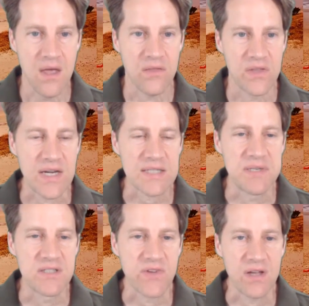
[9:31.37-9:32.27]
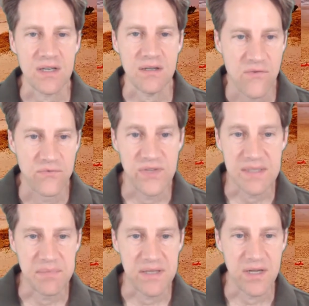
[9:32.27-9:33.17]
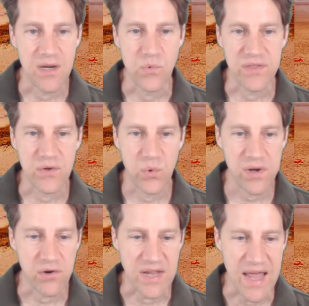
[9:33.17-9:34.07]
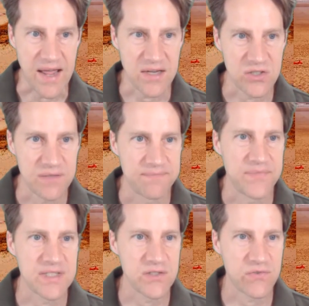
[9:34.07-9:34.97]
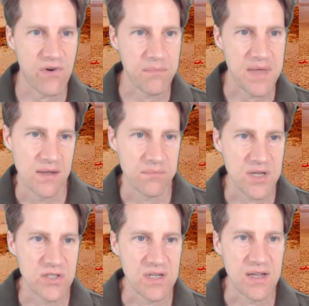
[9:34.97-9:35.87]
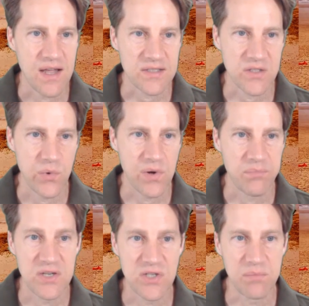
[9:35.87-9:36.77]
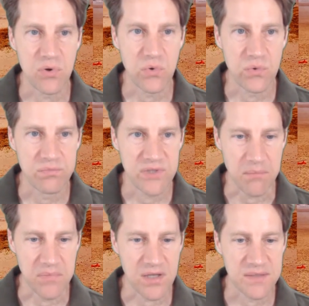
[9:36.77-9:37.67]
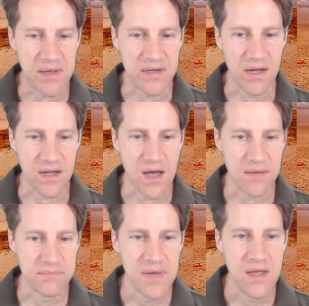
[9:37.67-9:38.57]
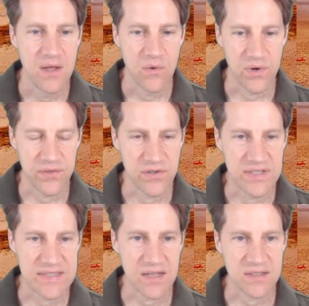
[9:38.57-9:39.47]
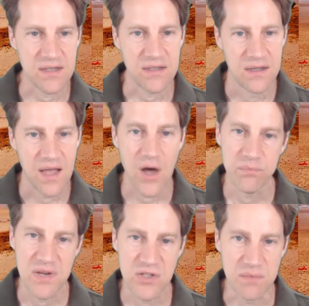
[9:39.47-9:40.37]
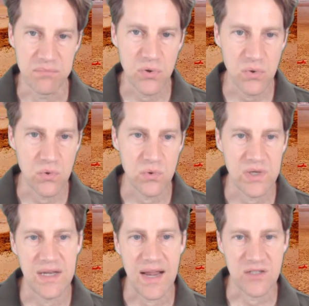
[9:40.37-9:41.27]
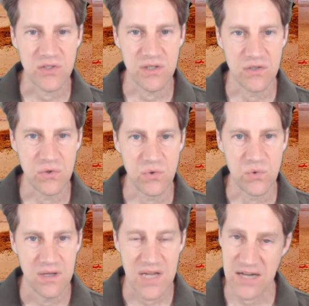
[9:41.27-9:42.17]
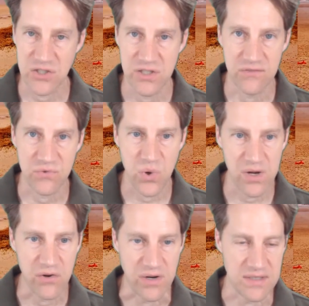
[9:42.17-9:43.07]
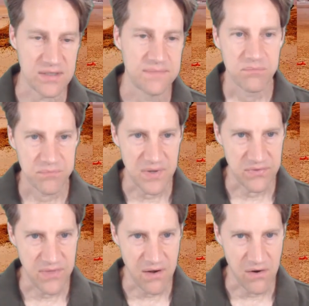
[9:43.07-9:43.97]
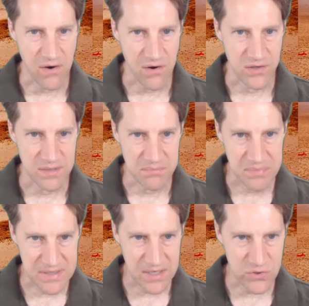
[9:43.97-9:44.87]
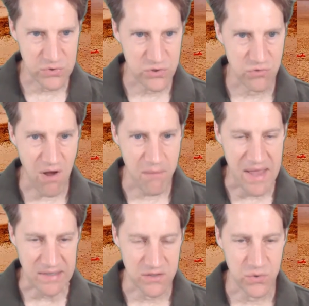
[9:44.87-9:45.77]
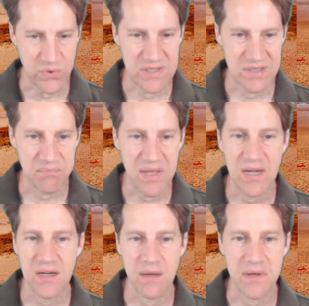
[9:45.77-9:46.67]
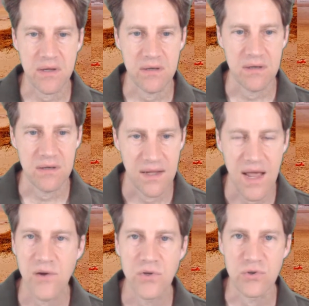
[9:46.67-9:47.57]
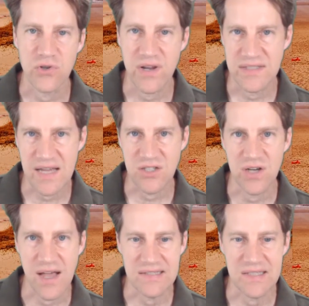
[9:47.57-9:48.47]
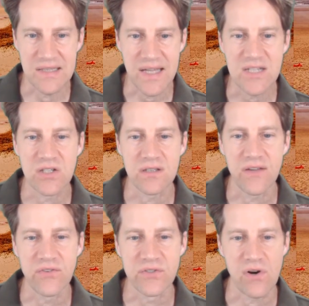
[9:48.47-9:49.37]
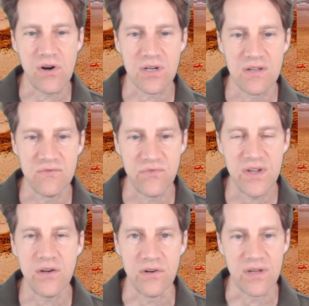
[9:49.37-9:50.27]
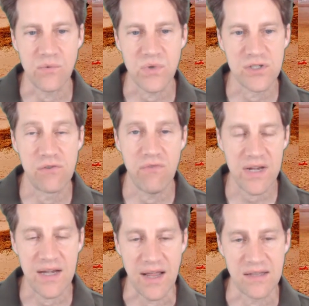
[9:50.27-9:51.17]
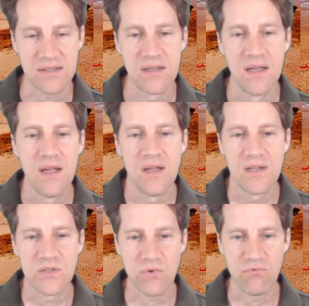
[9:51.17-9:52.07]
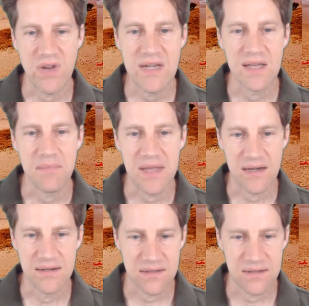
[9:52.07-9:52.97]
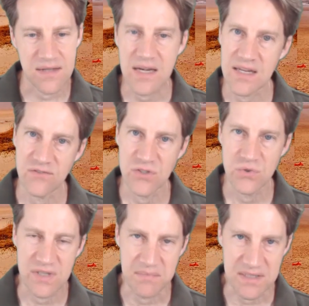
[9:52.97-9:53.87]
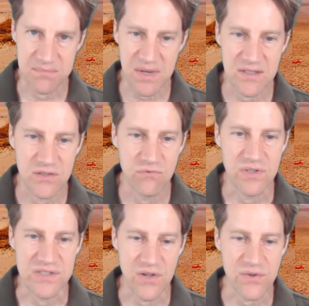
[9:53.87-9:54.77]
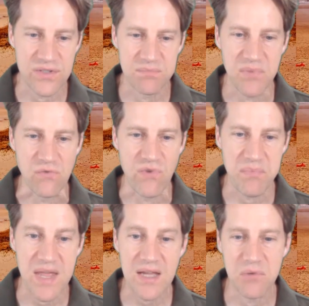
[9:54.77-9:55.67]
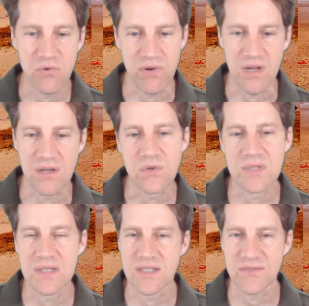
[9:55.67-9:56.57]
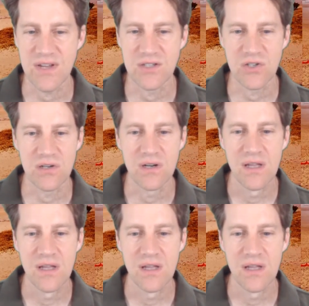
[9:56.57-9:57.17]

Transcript: The next piece of content, visibility with query cache. This is from p g s q l p g pool dot blogspot dot com, where they're discussing how pgpool can actually do caching of queries. But there are some potential drawbacks to it depending upon how your transaction isolation levels are configured and what you're running as. So read committed kind of gives you some expected results, but repeatable read using this feature